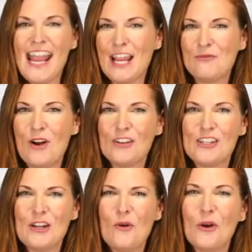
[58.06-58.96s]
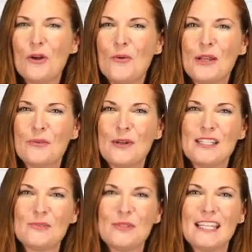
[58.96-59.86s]
Hand washing or a quick
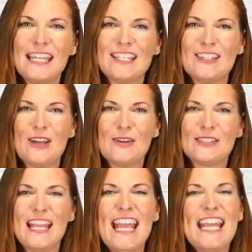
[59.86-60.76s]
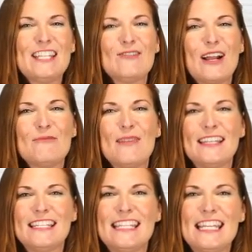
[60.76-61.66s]
rinse with the kitchen hose is
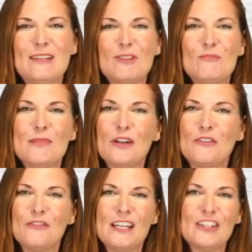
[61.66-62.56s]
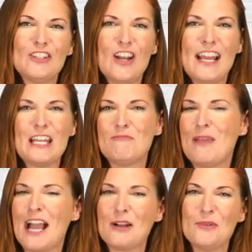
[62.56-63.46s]
recommended to keep the mirror finish shine
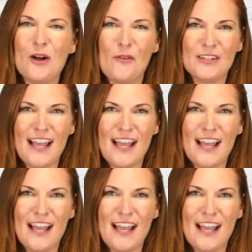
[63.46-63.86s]
impeccable over